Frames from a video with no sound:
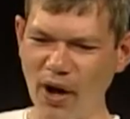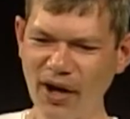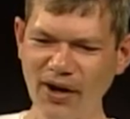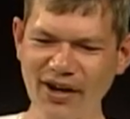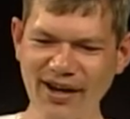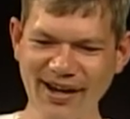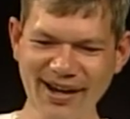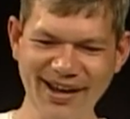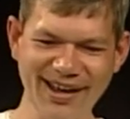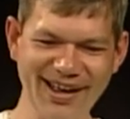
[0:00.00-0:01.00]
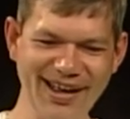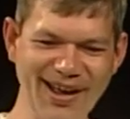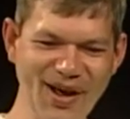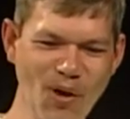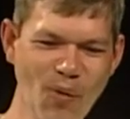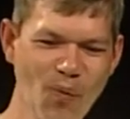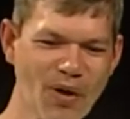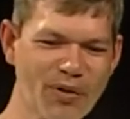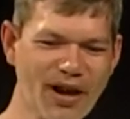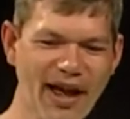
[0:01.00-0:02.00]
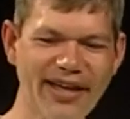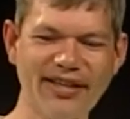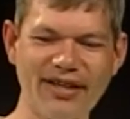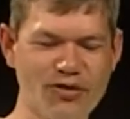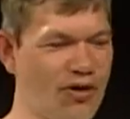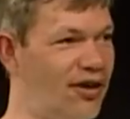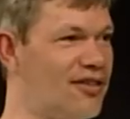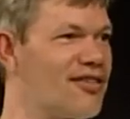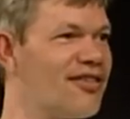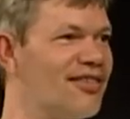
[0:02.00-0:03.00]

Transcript: eat them all at once where would I get drugs?